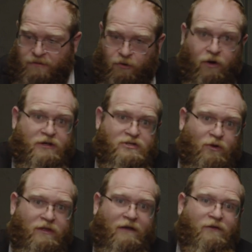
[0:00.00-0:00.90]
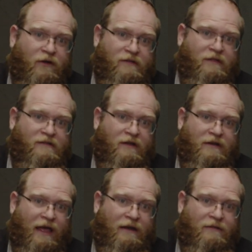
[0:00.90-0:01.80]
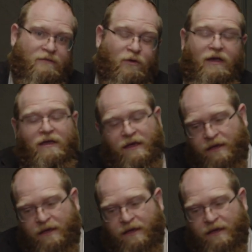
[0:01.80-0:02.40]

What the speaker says: crushed all the averes that the Satan had in its way,